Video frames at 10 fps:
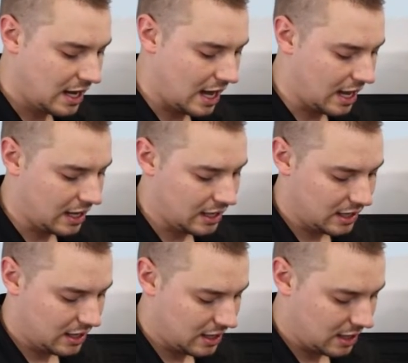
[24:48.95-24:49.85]
And
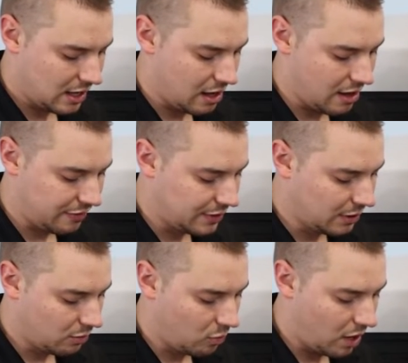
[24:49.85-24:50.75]
if you
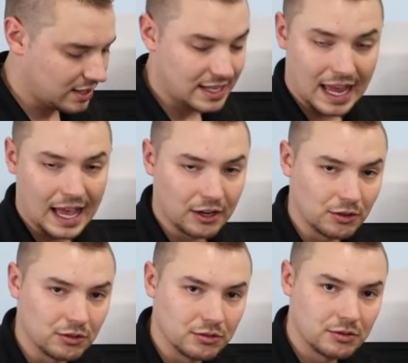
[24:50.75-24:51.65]
don't want to
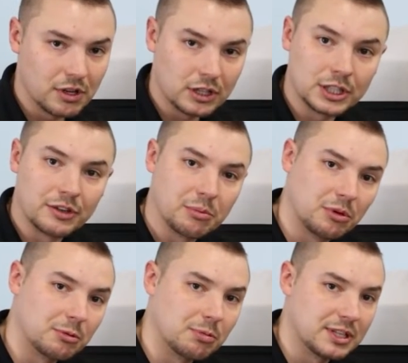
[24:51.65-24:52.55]
handle CLEARRAY
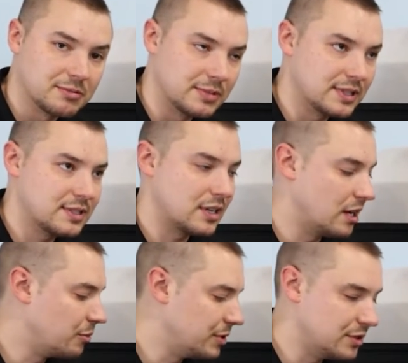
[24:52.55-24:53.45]
bulb replacements,
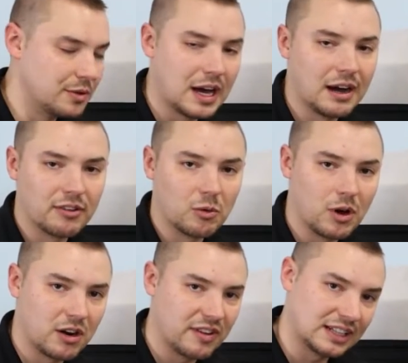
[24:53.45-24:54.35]
we do have our
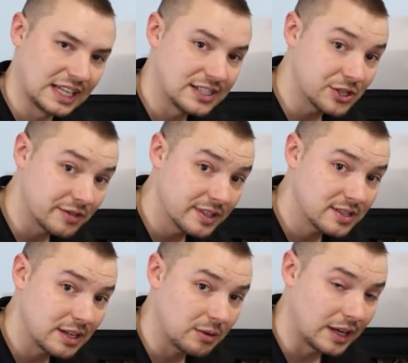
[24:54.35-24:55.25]
water valet
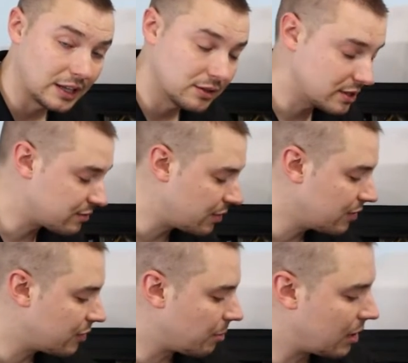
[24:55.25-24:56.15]
service that will handle this for you
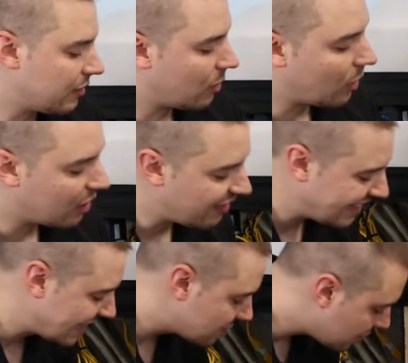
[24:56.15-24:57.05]
if you're part of our water
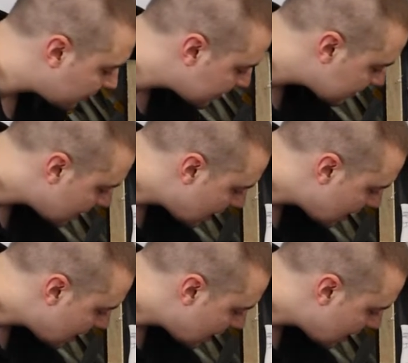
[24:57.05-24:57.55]
valet service.